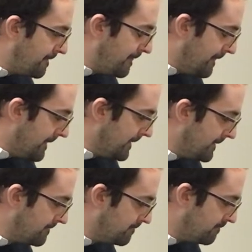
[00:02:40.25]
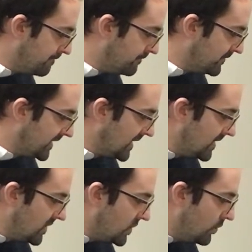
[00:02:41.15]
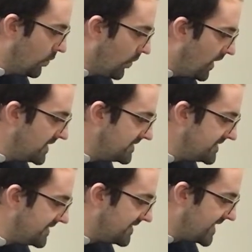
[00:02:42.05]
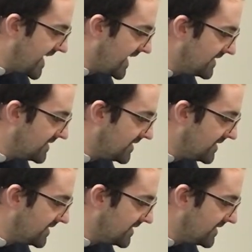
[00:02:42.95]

you want that